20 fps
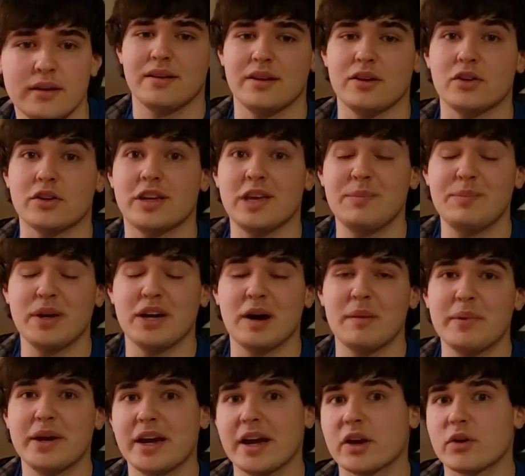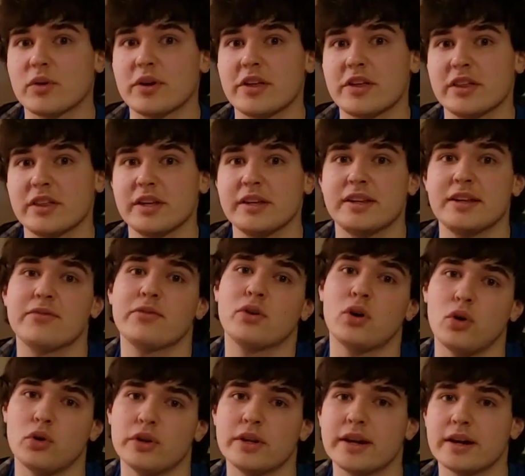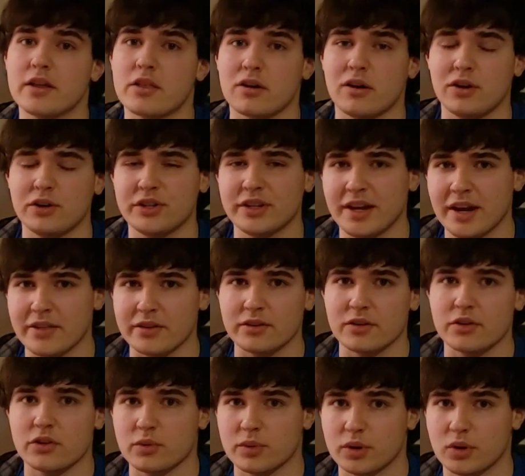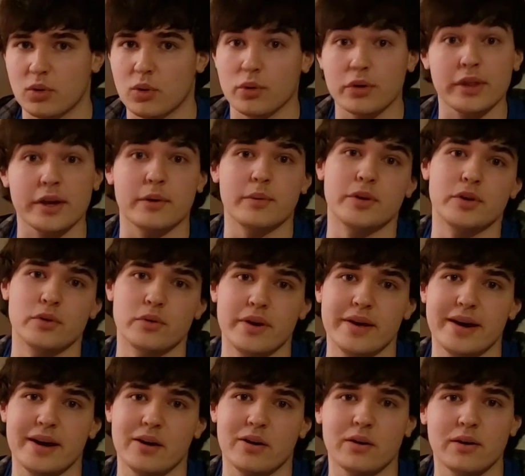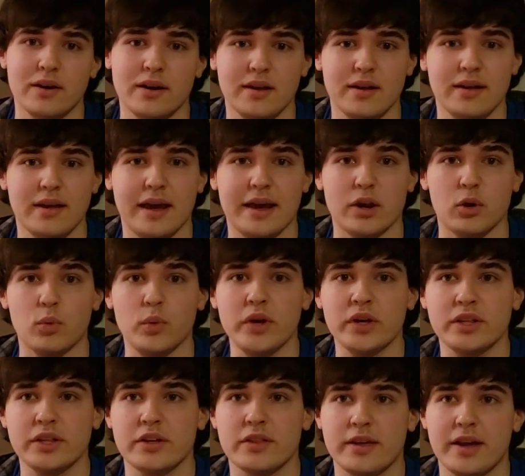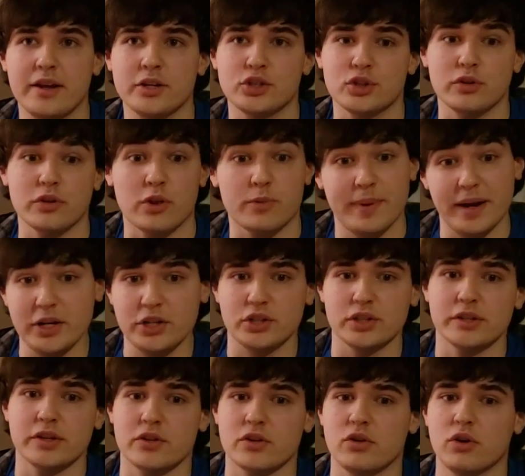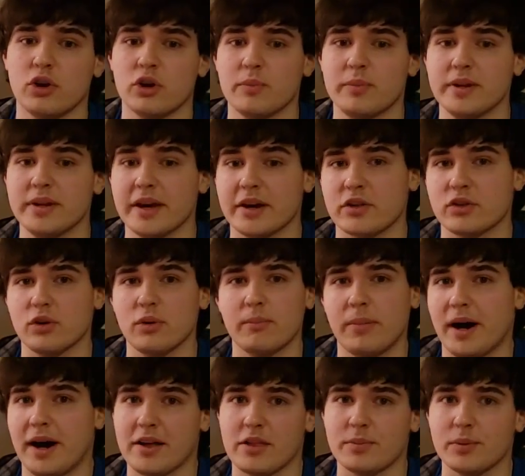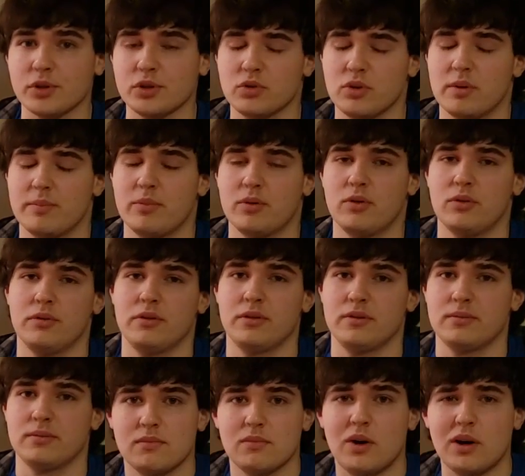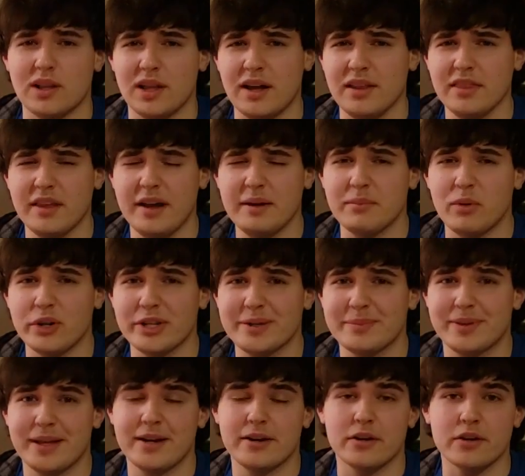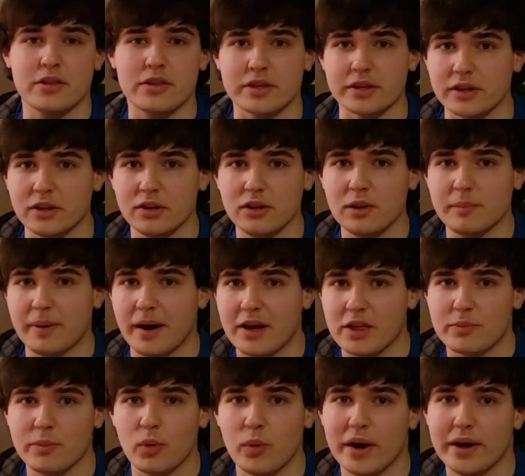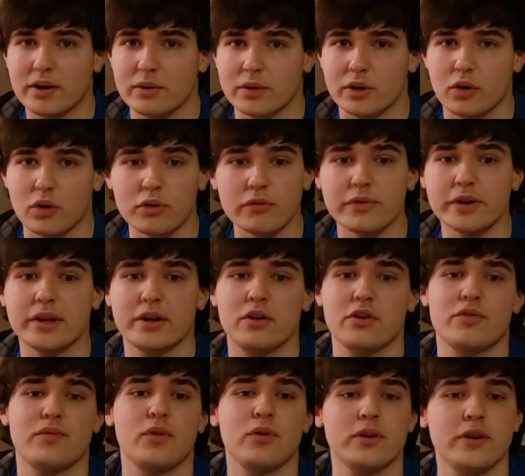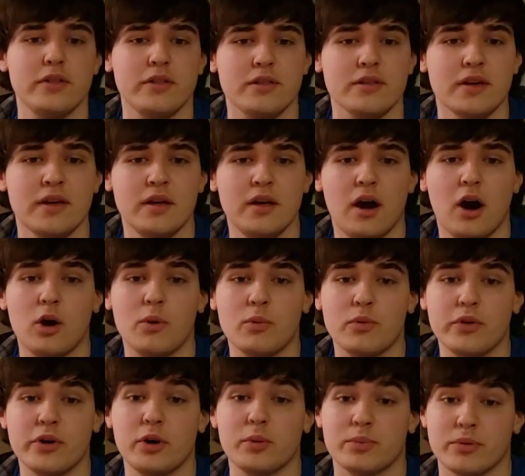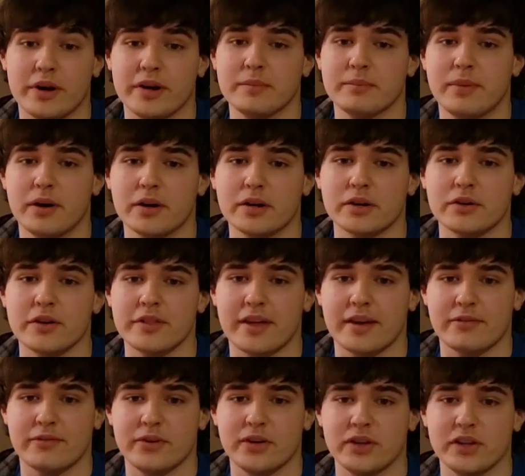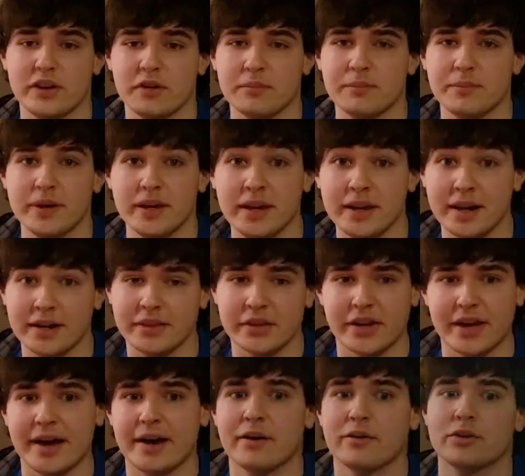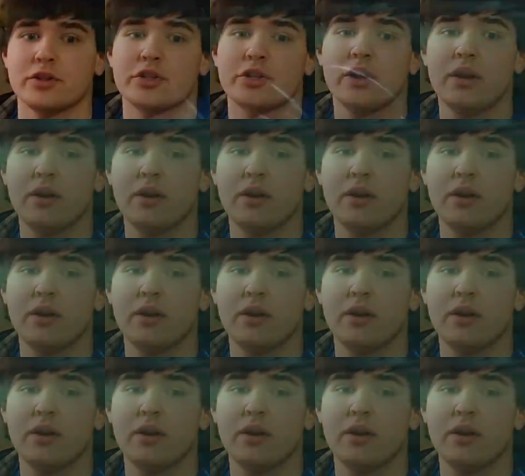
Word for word: It'll keep becoming increasingly difficult to get us all together to record like we do now. And a weekly schedule especially is going to be next to impossible to uphold. While online multiplayer is still a possible way to record videos for us, our real bread and butter is that feeling of being on the couch